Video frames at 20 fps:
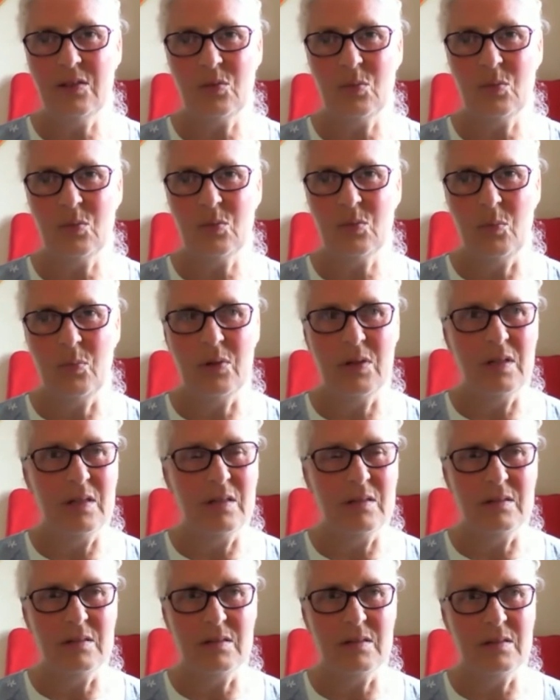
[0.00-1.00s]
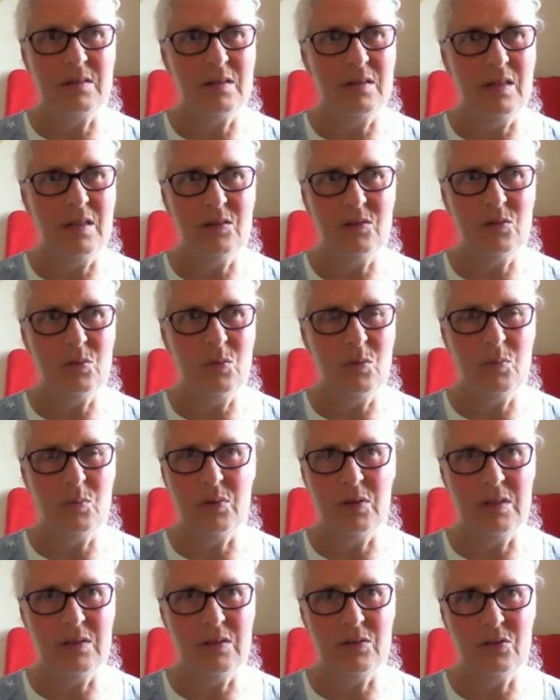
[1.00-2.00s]
what
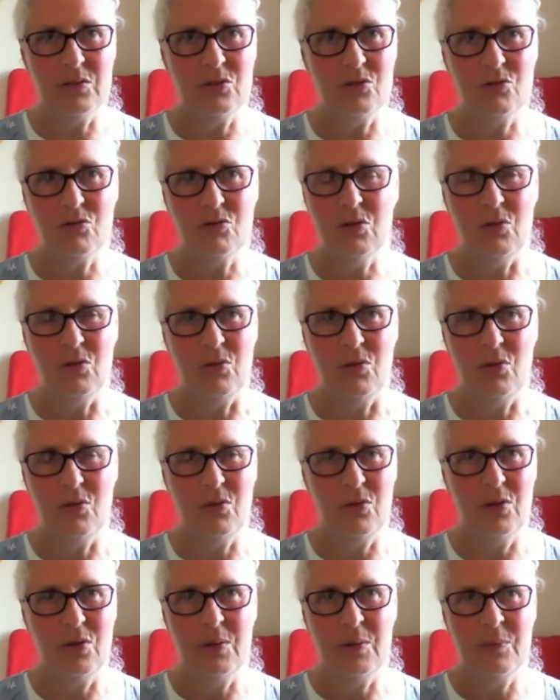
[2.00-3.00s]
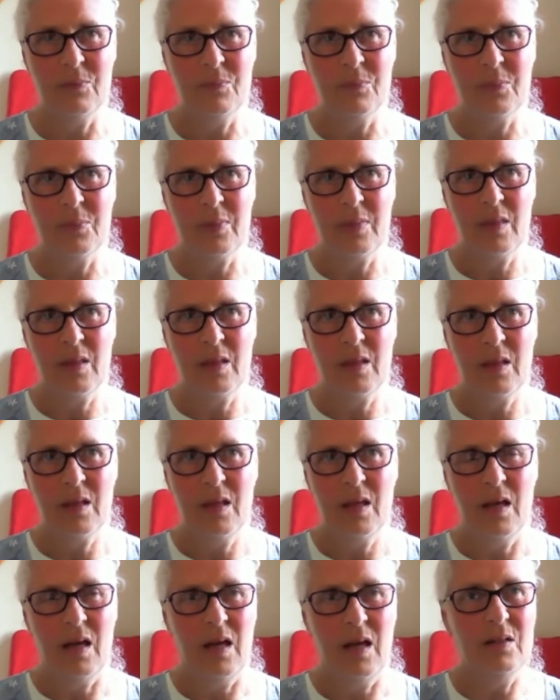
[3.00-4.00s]
brings truth.
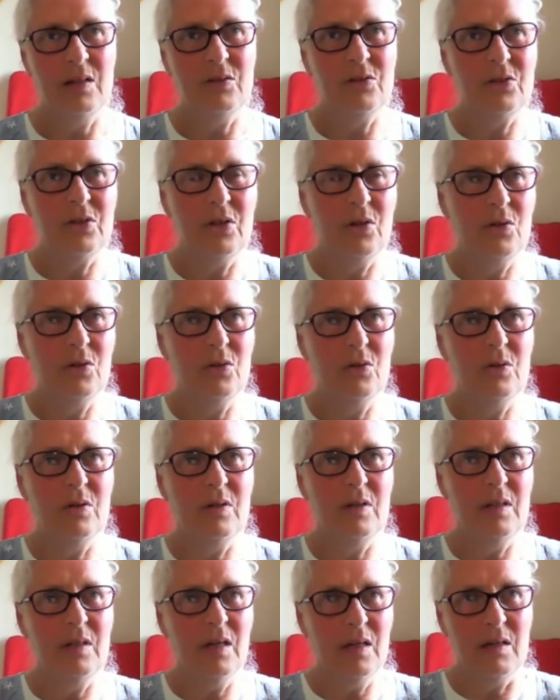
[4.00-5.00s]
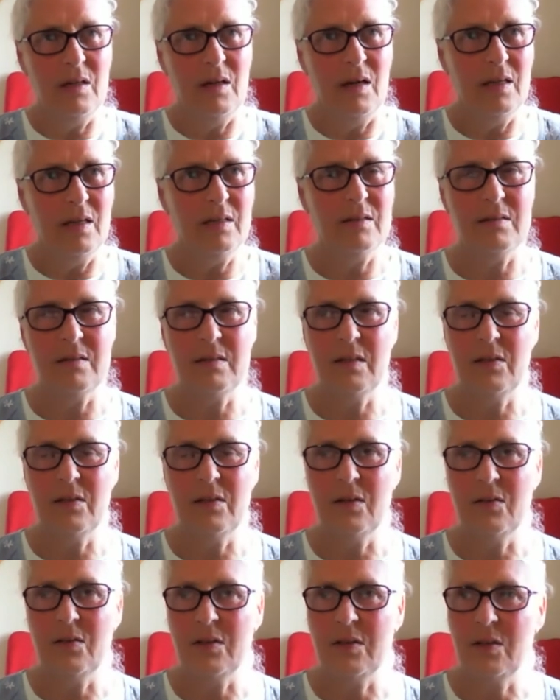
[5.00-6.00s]
And so, yeah, I can sit
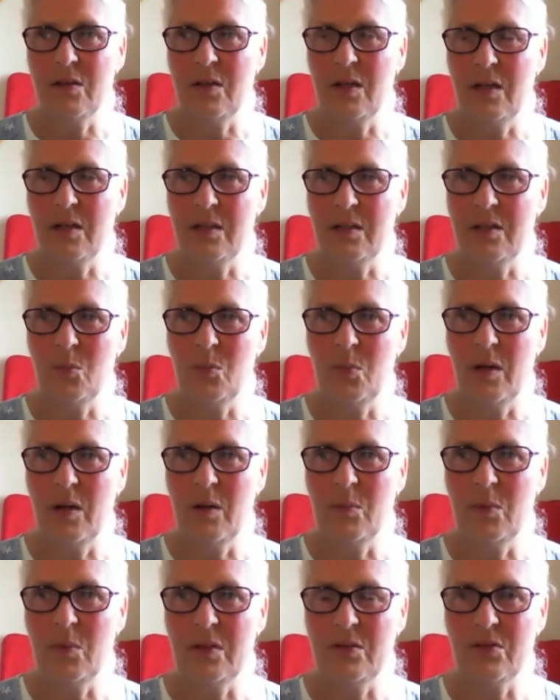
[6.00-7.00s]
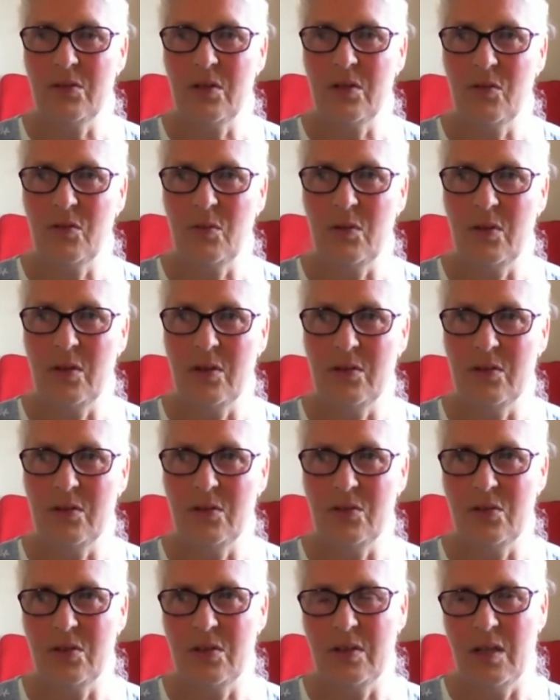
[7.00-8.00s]
there and compare myself with
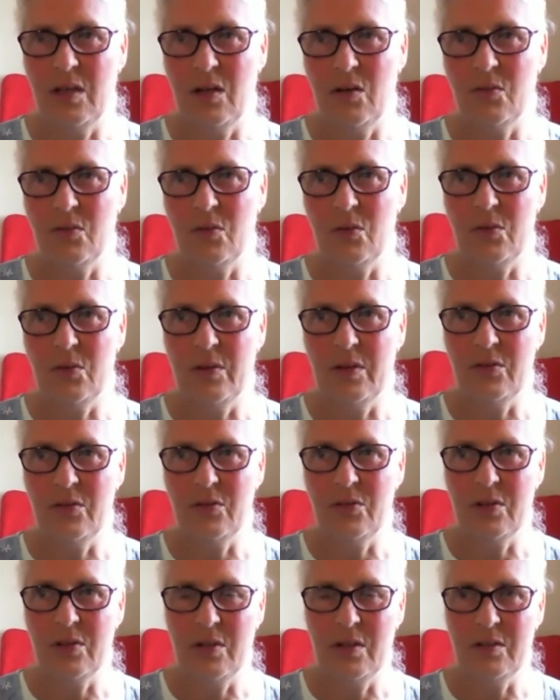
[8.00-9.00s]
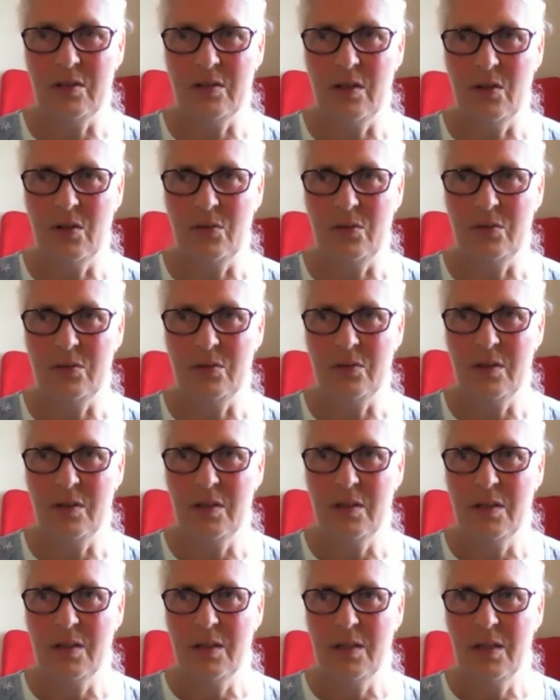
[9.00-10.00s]
others and they have all this and I don't.
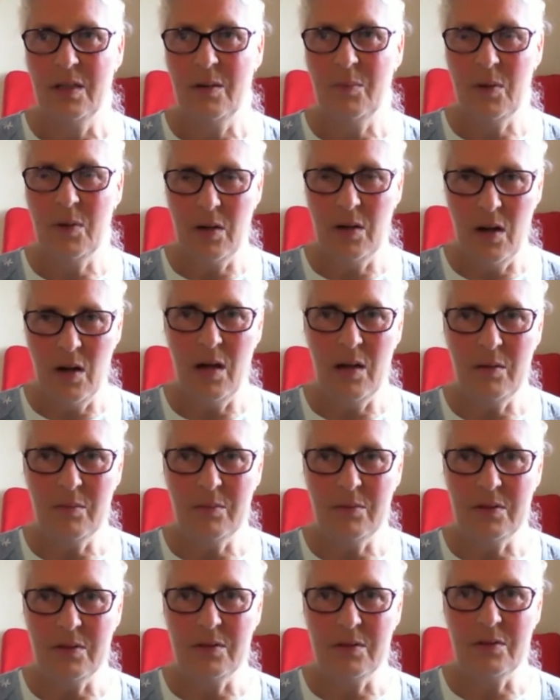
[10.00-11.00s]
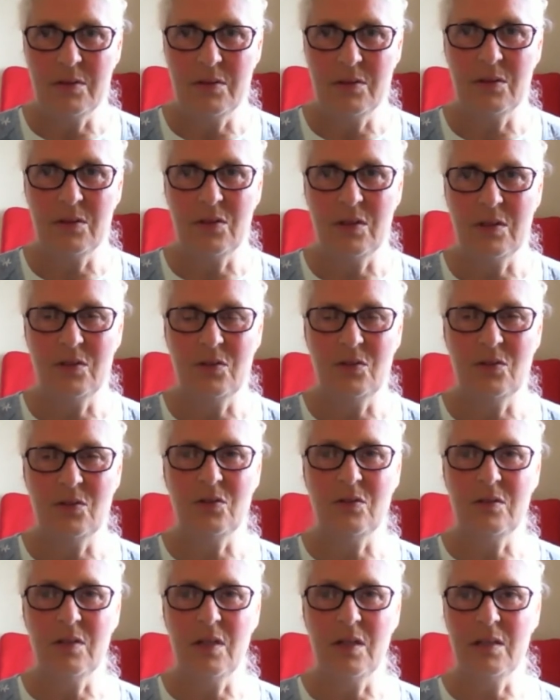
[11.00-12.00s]
But I would suggest
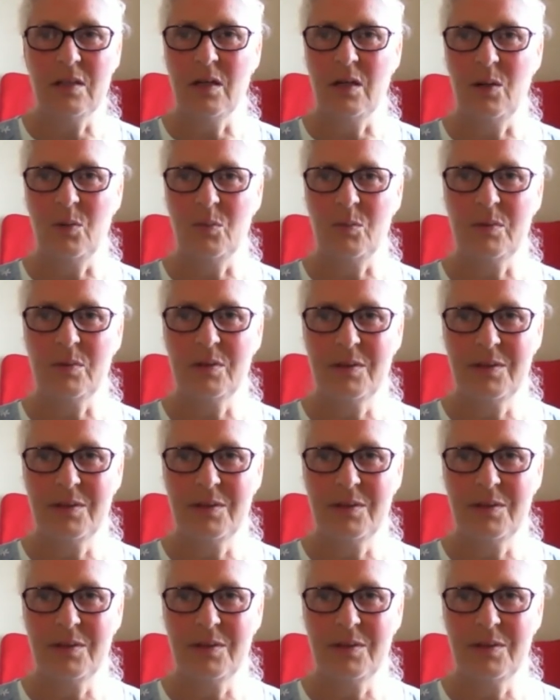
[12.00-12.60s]
you take up,